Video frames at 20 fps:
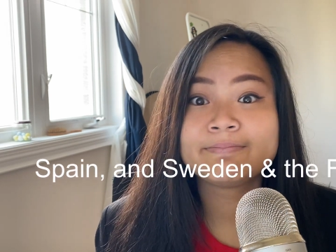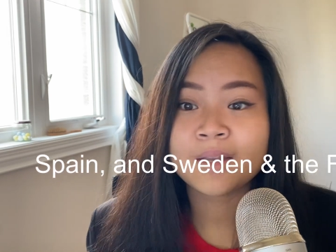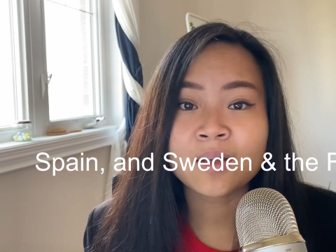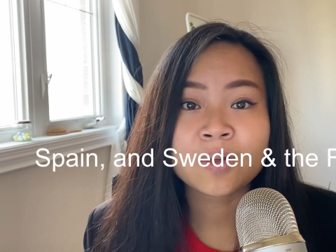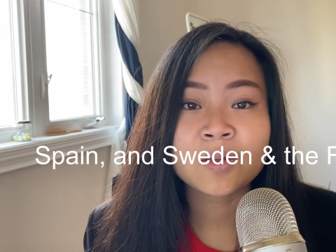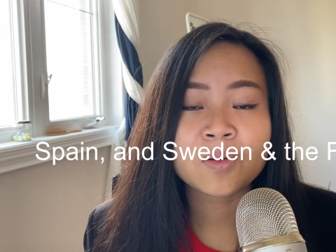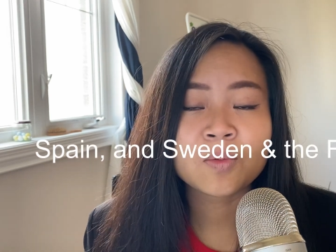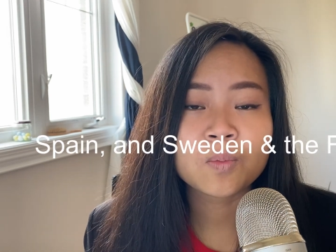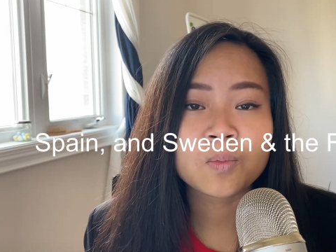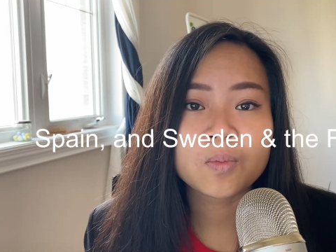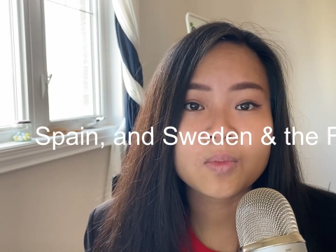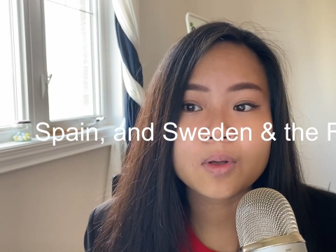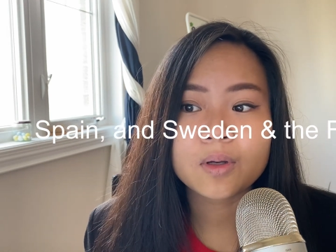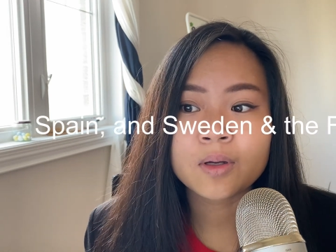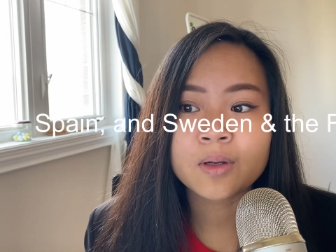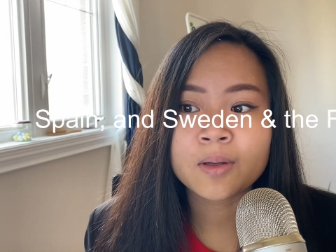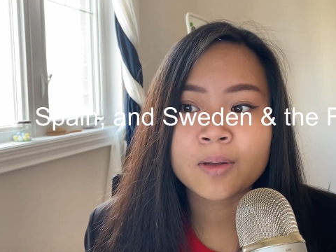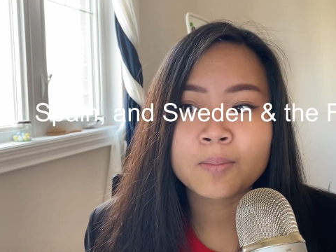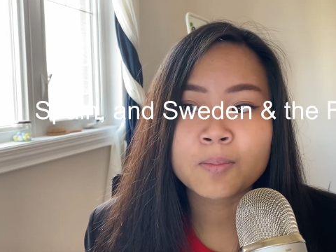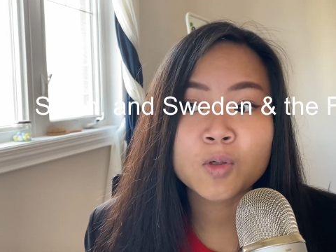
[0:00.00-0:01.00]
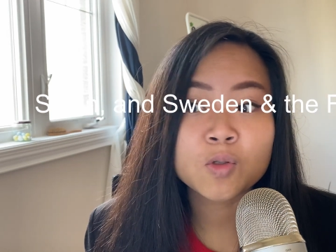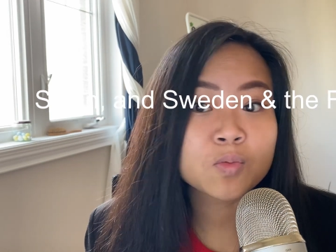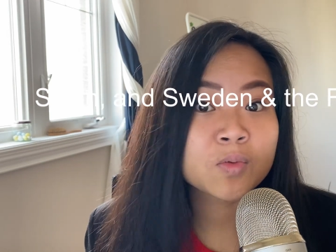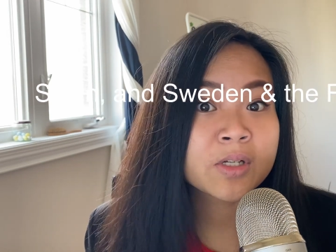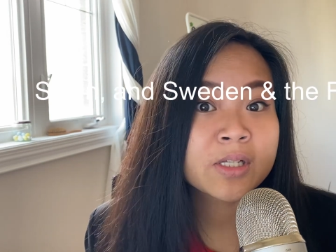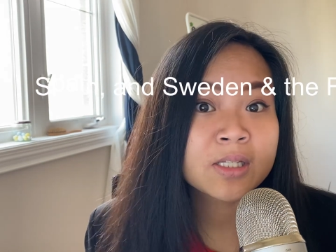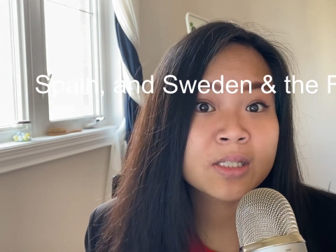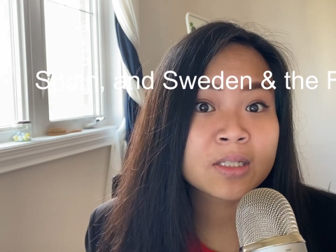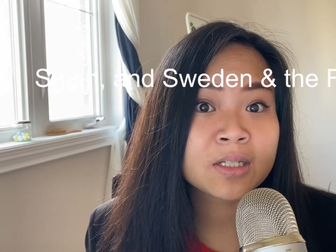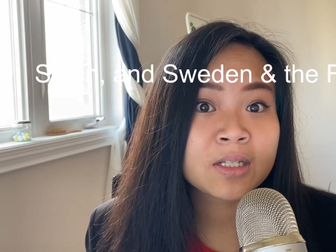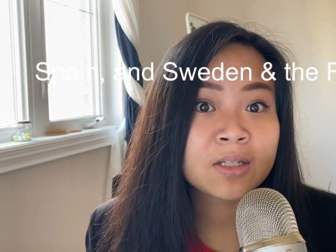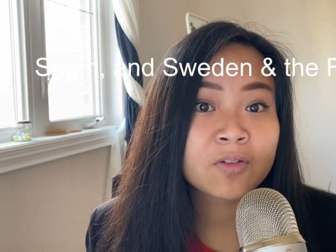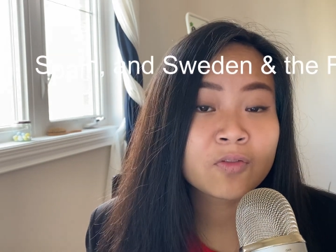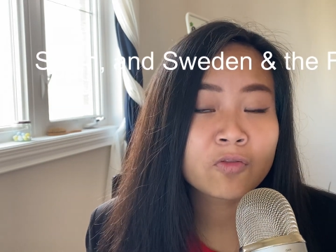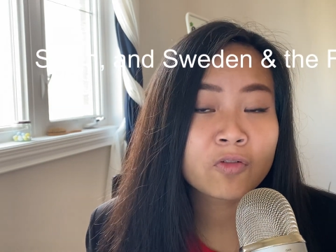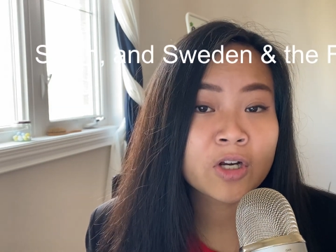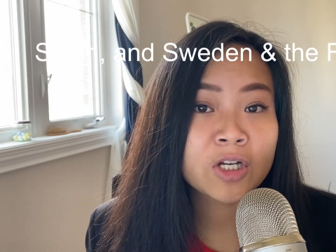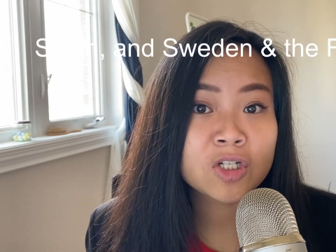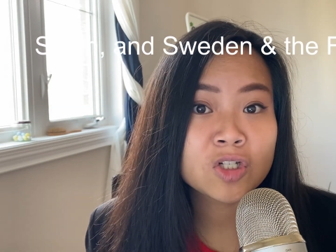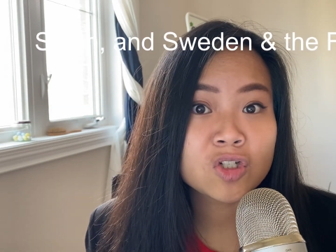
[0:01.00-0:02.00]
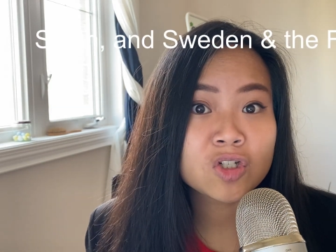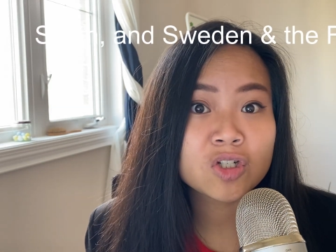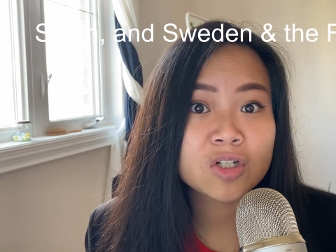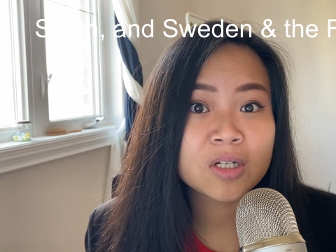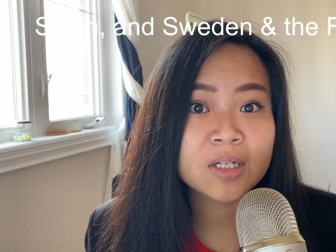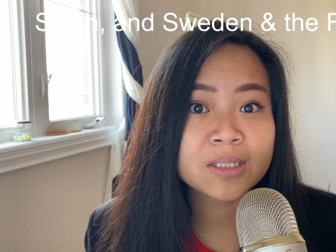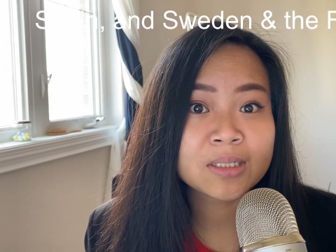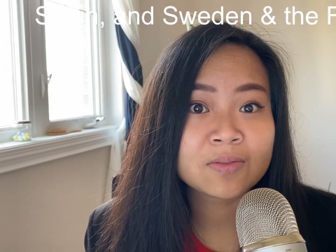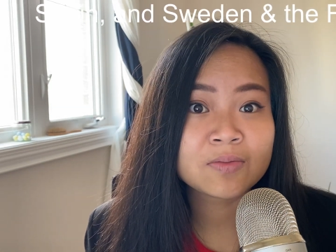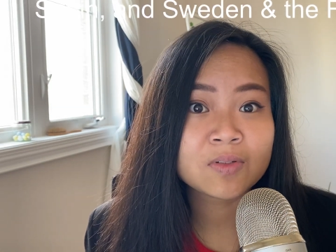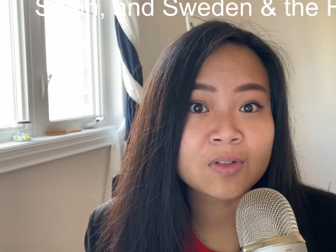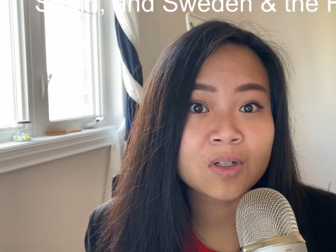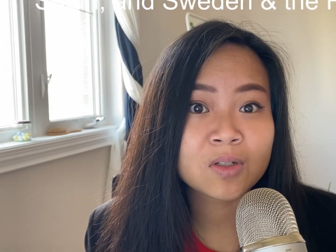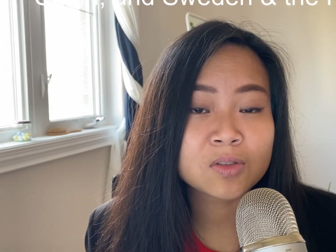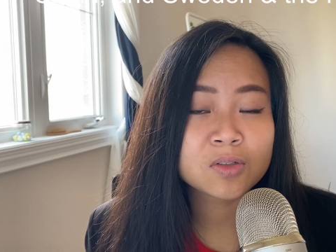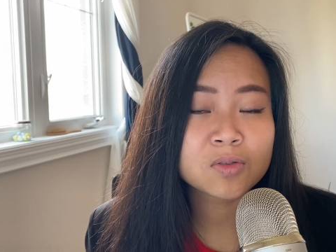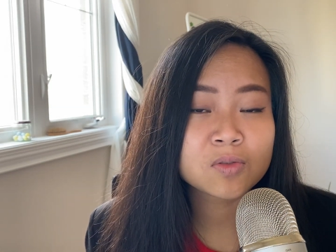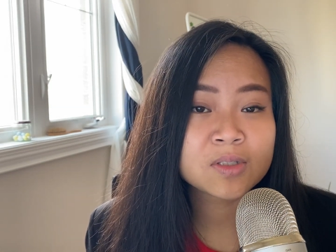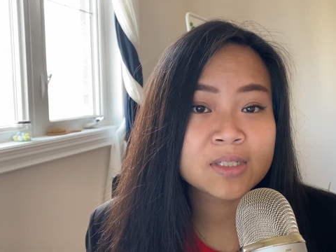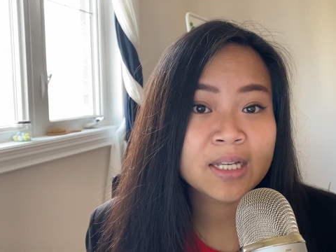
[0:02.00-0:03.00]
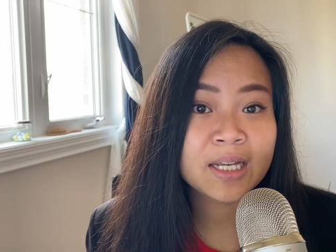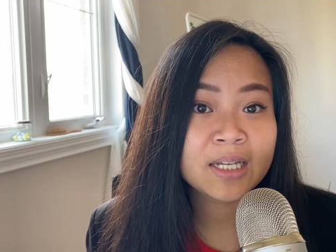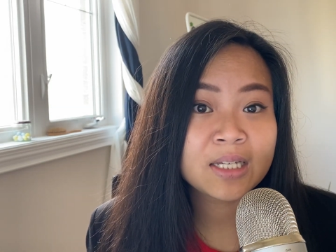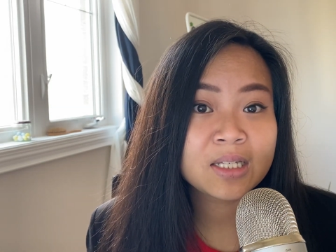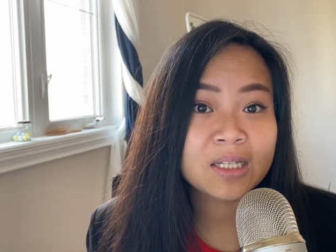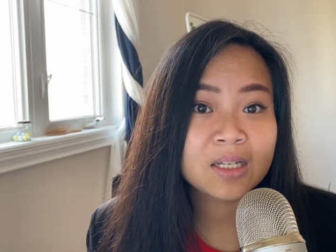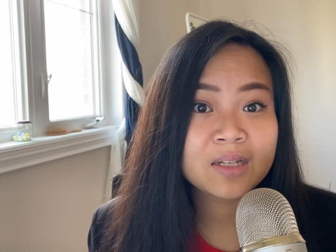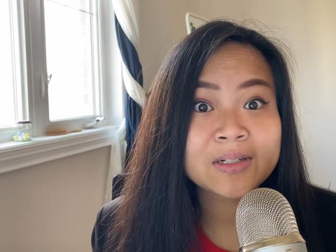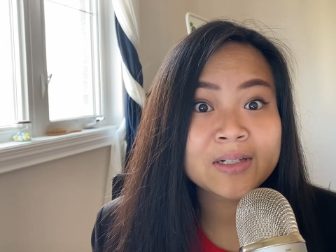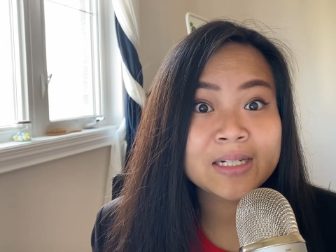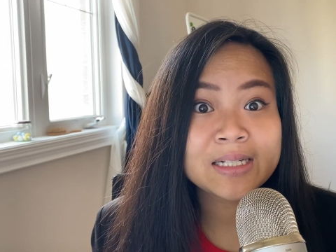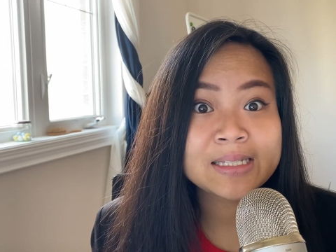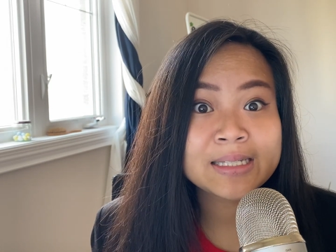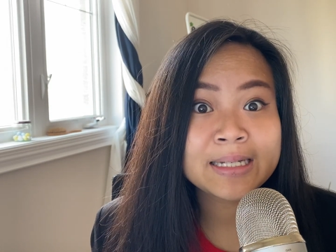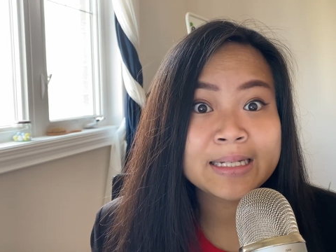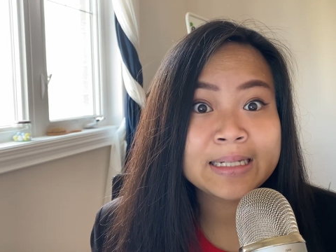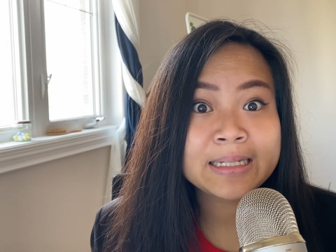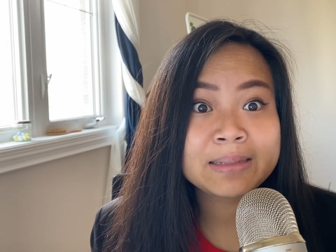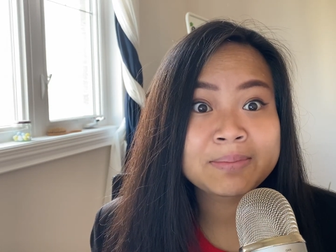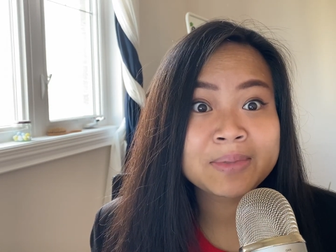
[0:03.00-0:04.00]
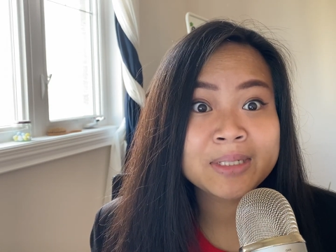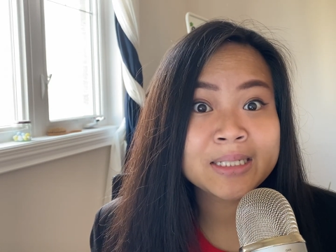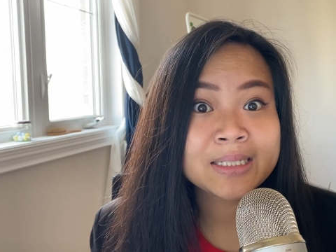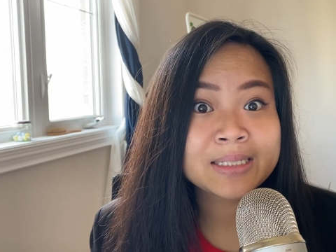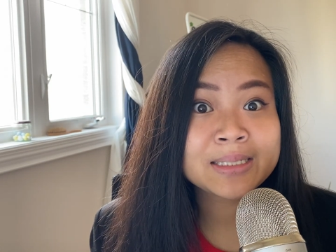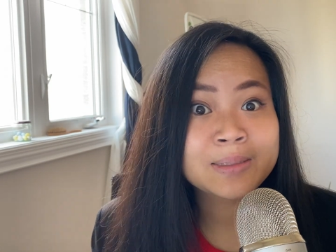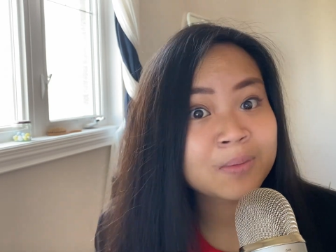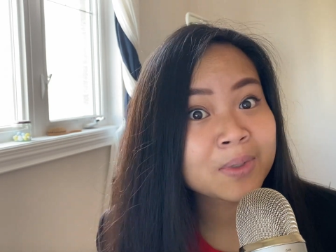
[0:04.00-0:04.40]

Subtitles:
And most recently the French have also signed. Very exciting because